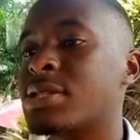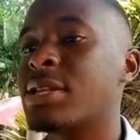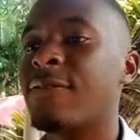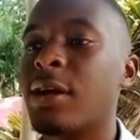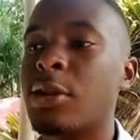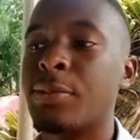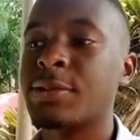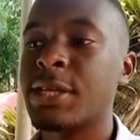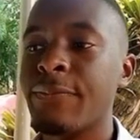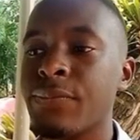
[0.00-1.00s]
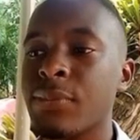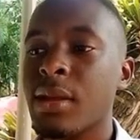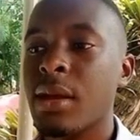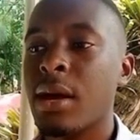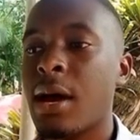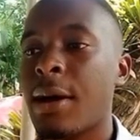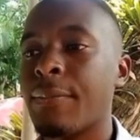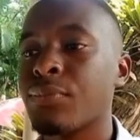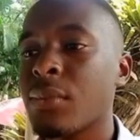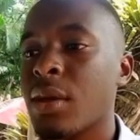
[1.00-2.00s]
developed,
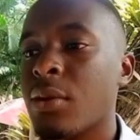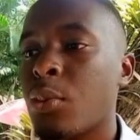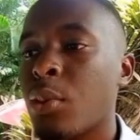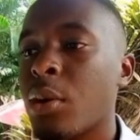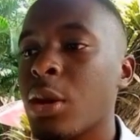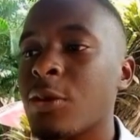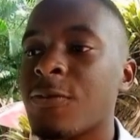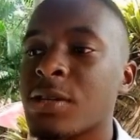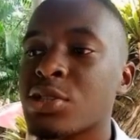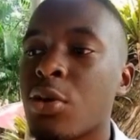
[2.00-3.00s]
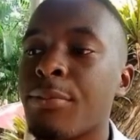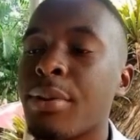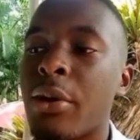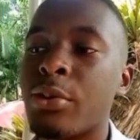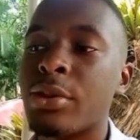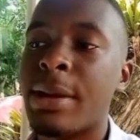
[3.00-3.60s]
we are going to first compare with